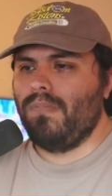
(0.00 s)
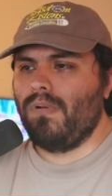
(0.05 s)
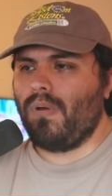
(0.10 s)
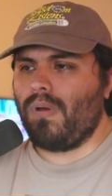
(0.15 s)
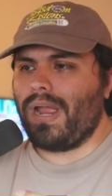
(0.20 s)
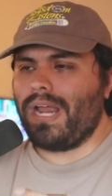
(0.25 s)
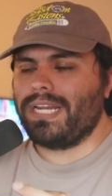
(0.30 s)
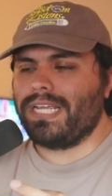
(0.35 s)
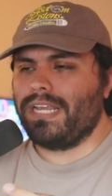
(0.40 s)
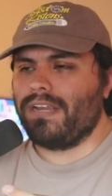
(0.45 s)
or
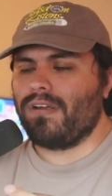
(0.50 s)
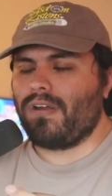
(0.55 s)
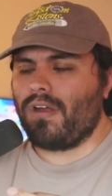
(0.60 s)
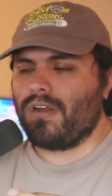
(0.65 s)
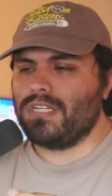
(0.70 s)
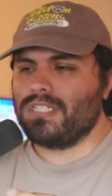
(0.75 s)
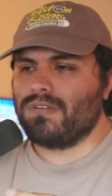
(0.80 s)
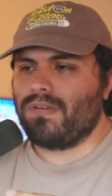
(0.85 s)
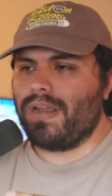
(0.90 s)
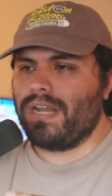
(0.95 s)
how to get your
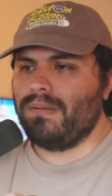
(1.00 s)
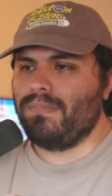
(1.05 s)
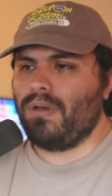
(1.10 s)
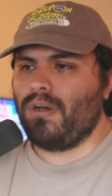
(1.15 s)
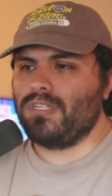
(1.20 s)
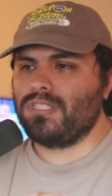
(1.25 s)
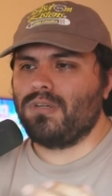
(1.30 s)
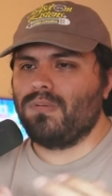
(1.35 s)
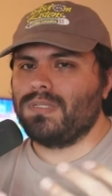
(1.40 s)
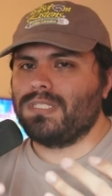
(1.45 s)
cards graded, but
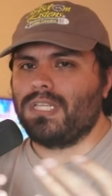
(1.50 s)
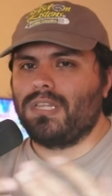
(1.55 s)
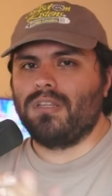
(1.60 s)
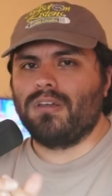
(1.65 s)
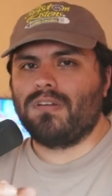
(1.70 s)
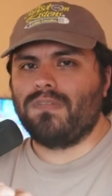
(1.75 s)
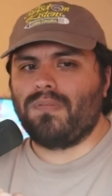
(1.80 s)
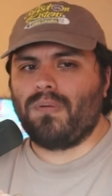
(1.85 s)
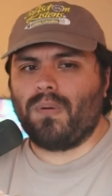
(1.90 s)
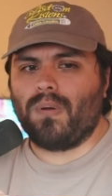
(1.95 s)
also what to
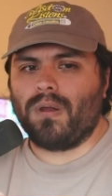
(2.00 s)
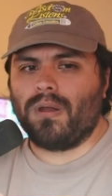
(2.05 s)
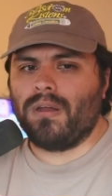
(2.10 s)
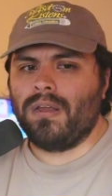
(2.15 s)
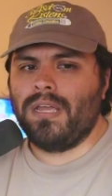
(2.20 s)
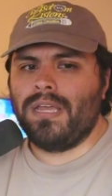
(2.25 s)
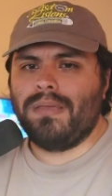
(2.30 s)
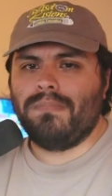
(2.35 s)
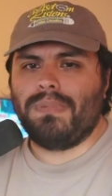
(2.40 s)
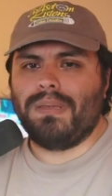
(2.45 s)
look for,
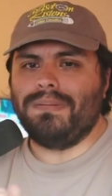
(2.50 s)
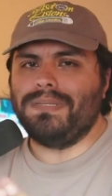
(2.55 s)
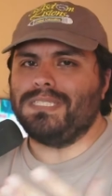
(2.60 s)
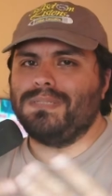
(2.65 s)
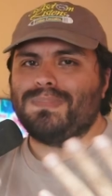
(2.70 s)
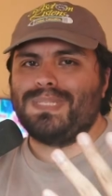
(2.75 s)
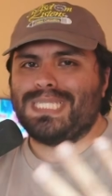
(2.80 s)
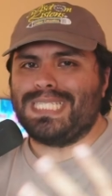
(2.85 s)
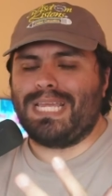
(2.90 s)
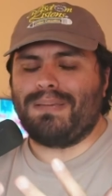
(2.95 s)
maybe
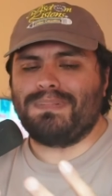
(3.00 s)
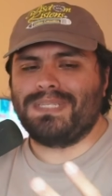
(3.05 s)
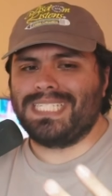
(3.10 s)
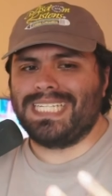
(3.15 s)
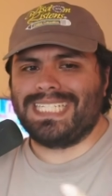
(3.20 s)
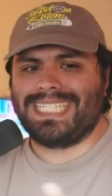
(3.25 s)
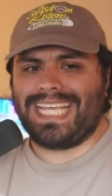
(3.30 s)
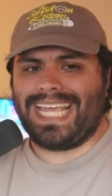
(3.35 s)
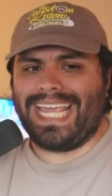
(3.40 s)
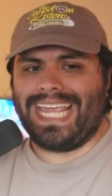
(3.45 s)
some steps
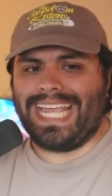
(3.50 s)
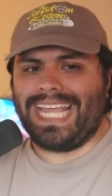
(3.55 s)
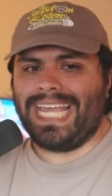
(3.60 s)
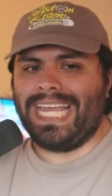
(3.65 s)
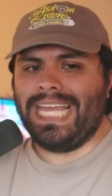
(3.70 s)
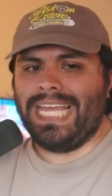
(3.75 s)
to take